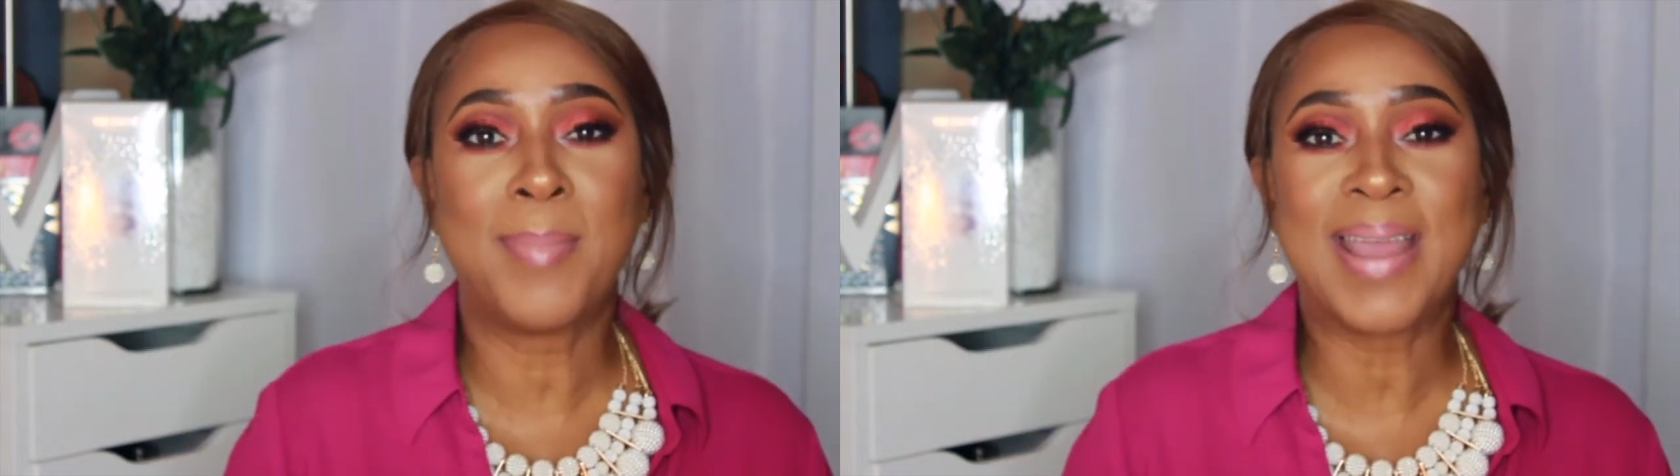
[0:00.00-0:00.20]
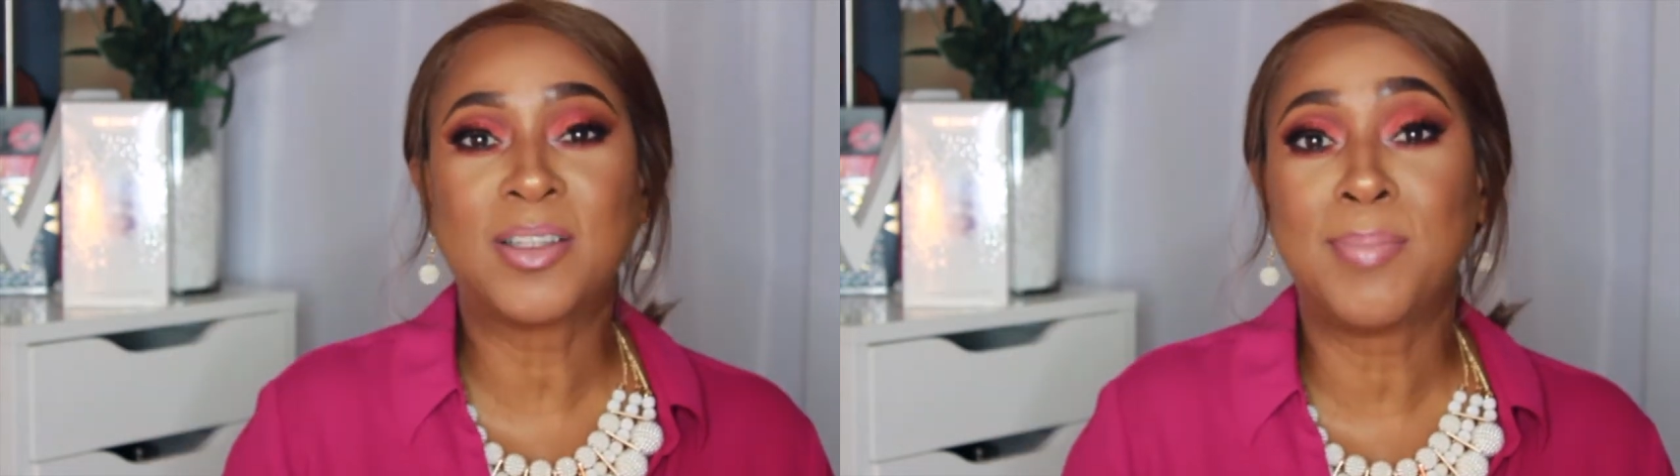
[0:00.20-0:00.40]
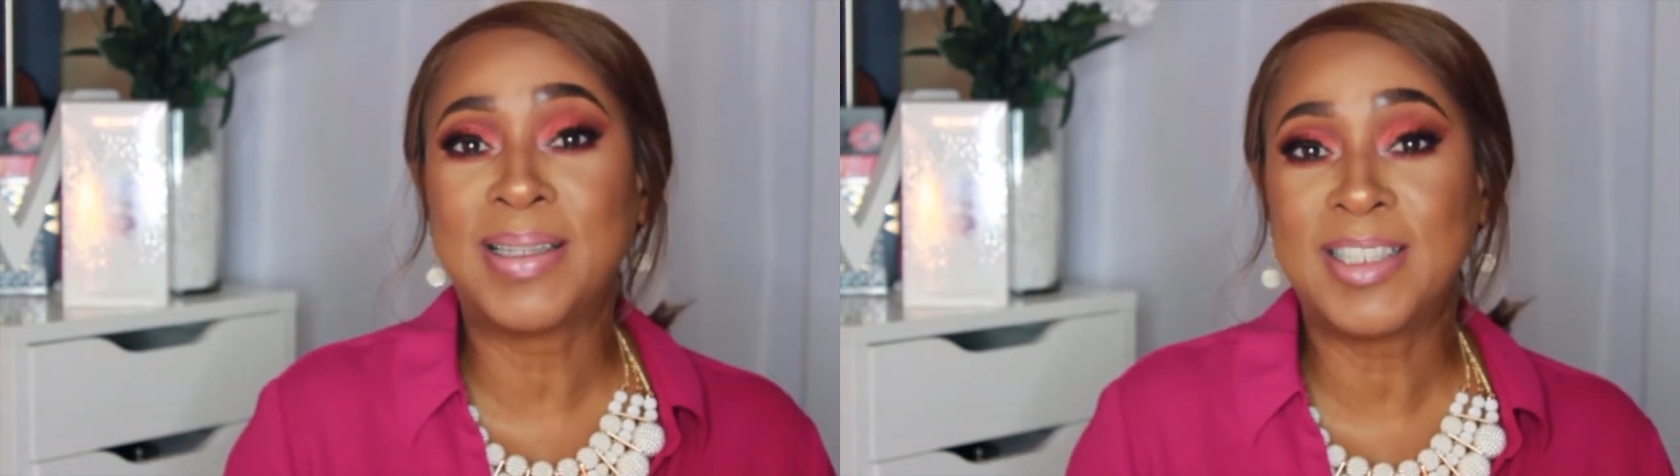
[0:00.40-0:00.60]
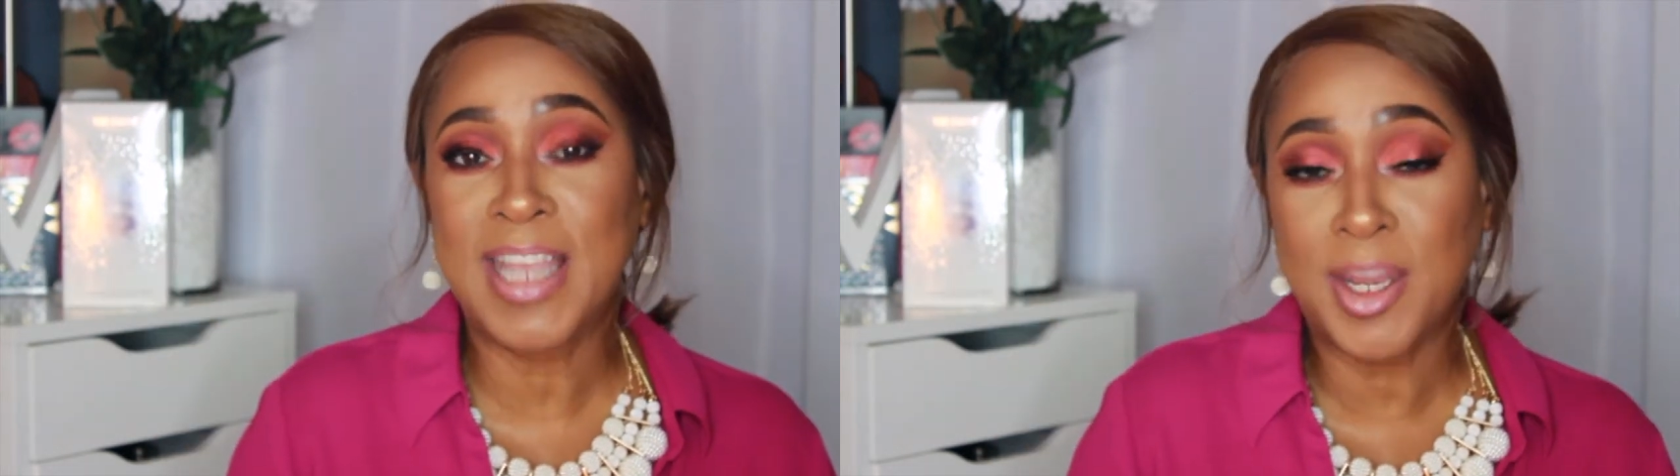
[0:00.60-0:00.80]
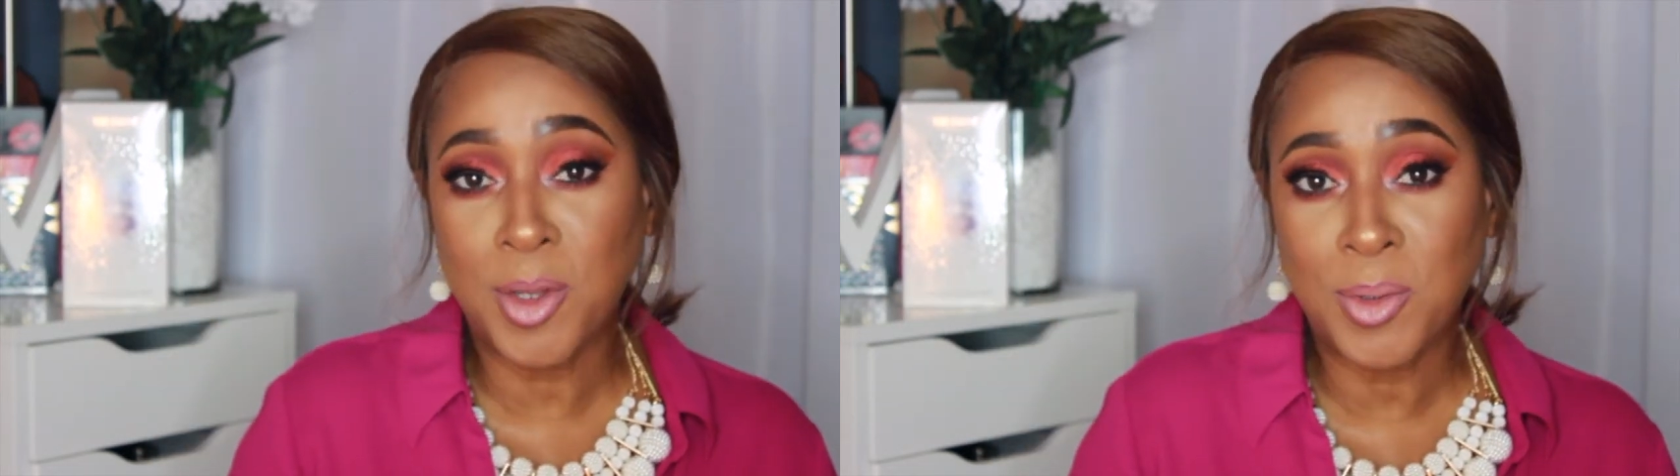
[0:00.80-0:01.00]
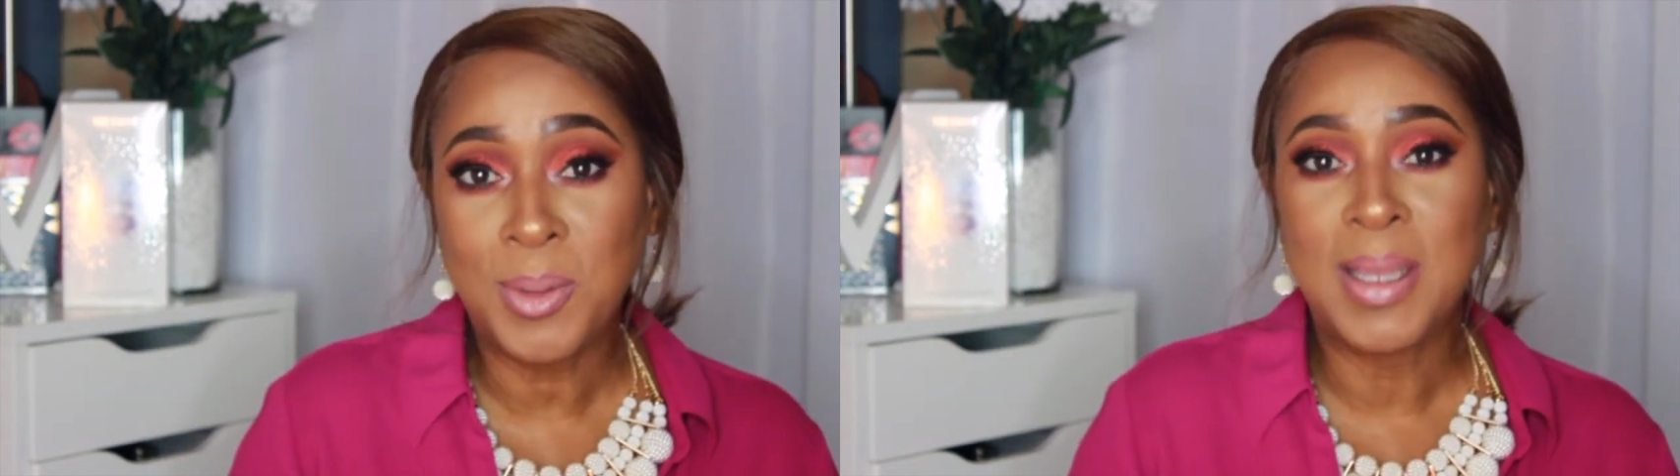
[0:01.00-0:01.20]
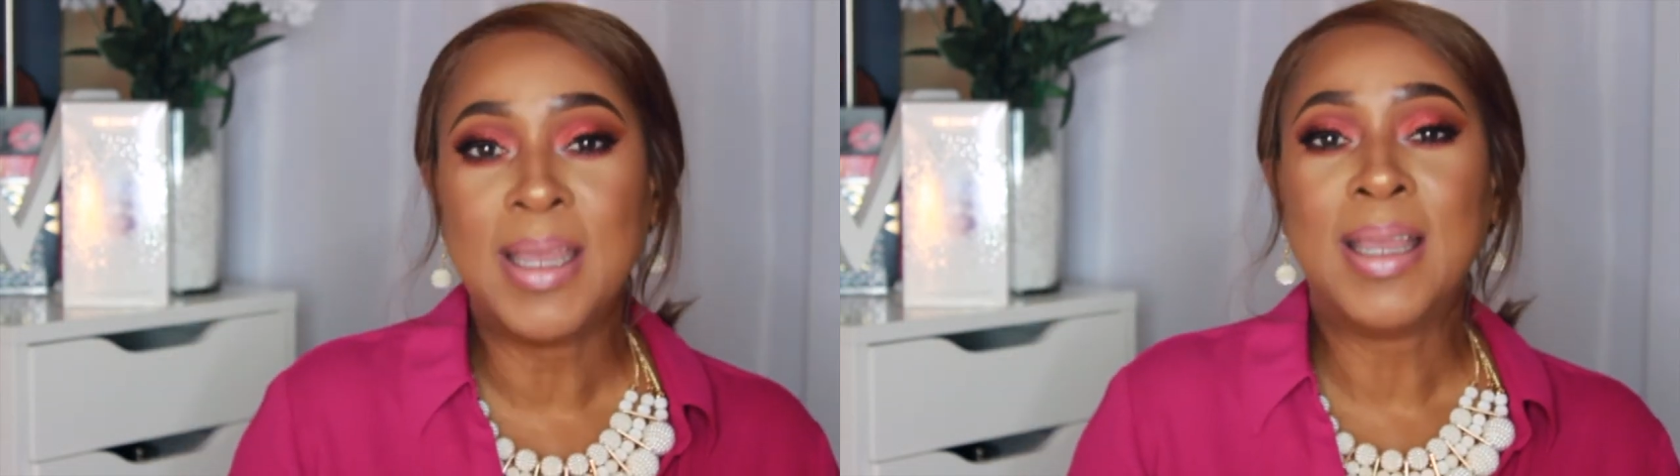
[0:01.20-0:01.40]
back to my channel.